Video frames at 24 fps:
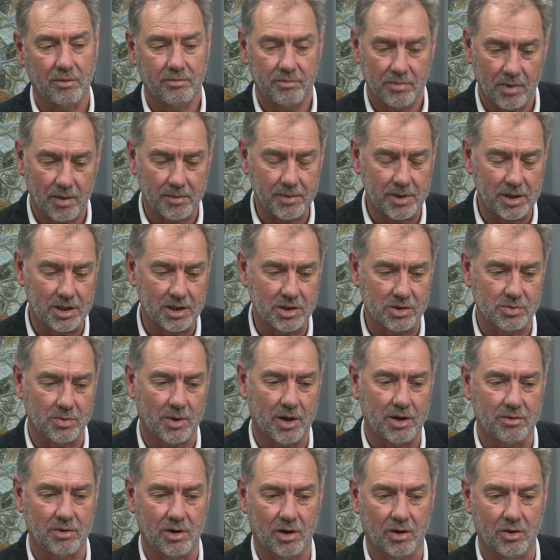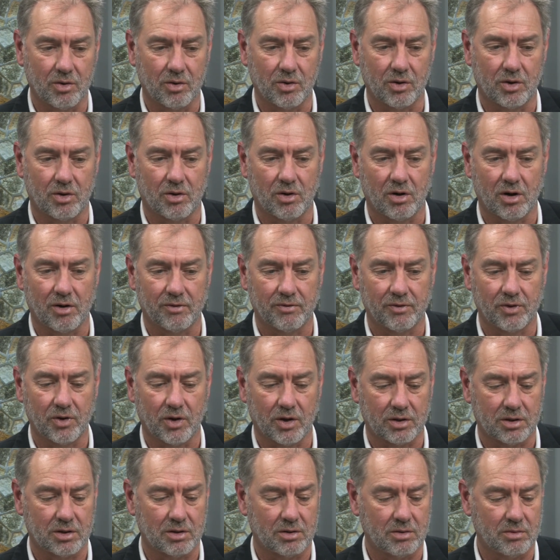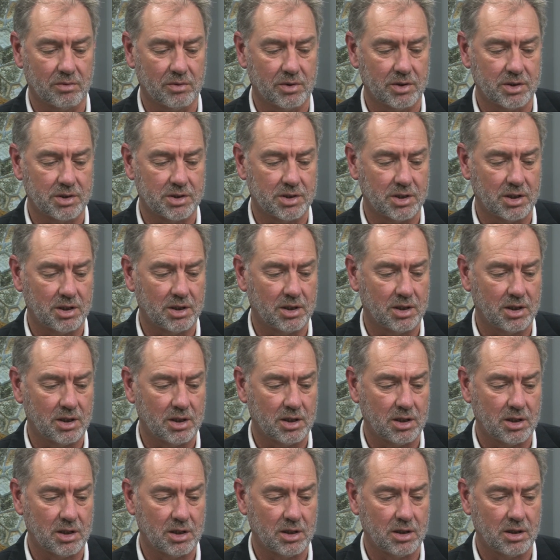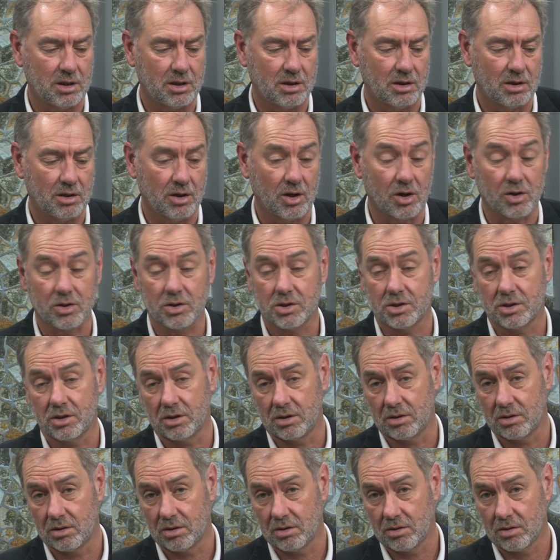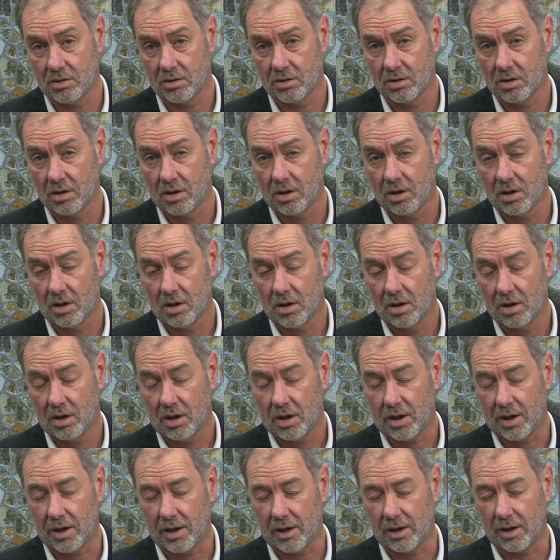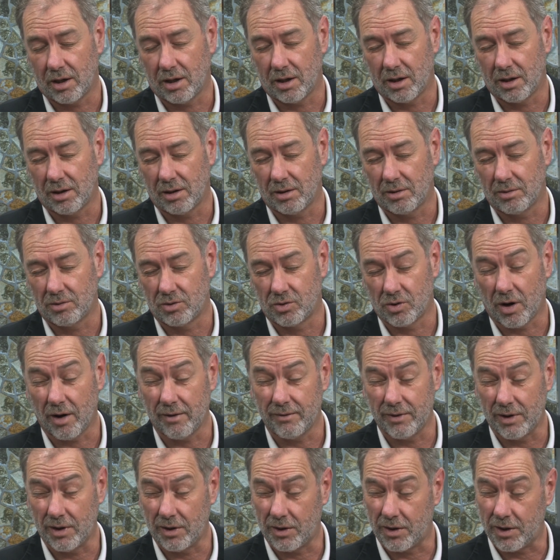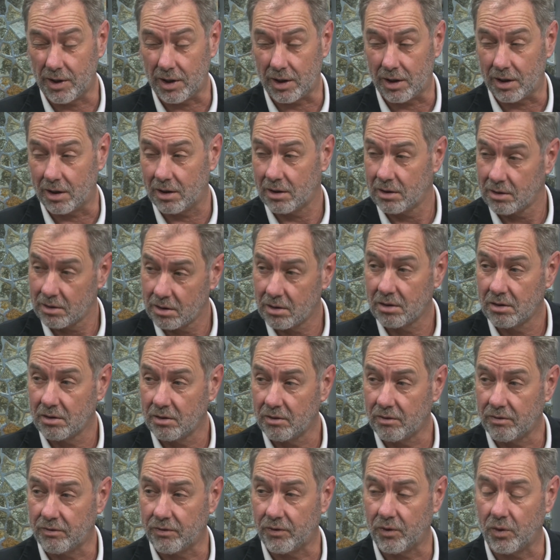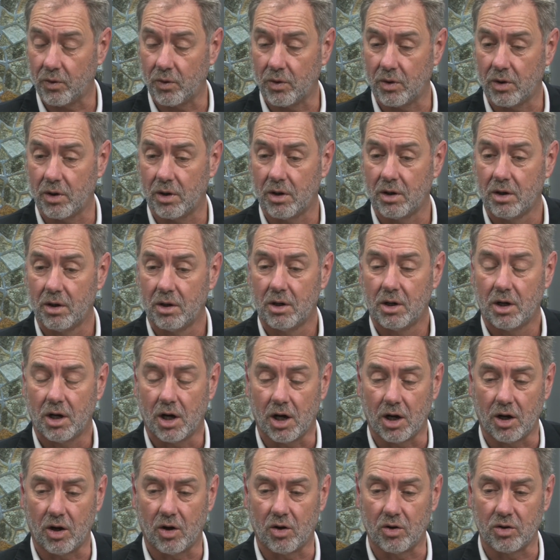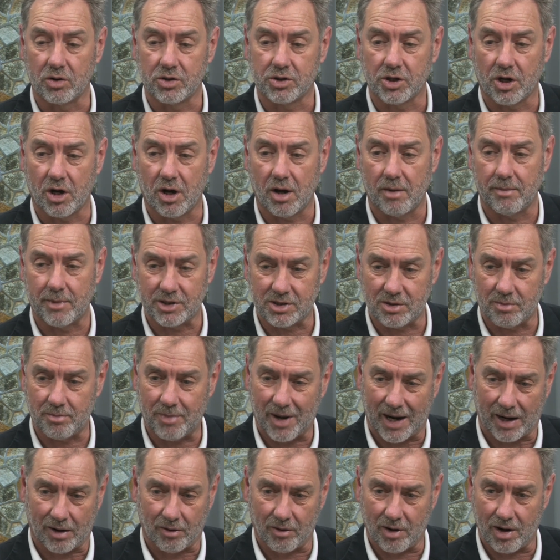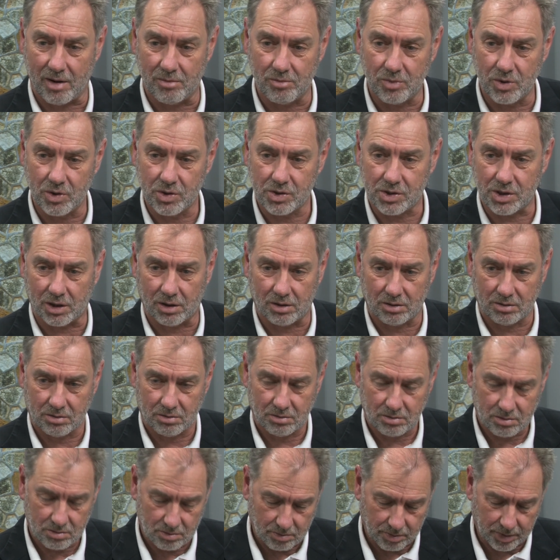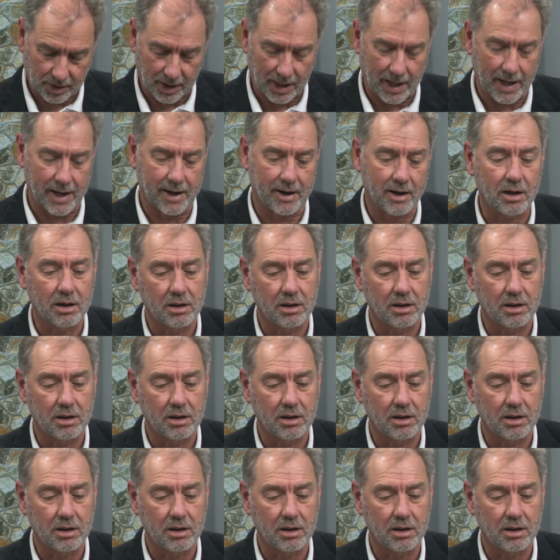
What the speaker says: I mean, there's one recorder I've got that was in the Loxton drive-in theatre for a long time as a background music player.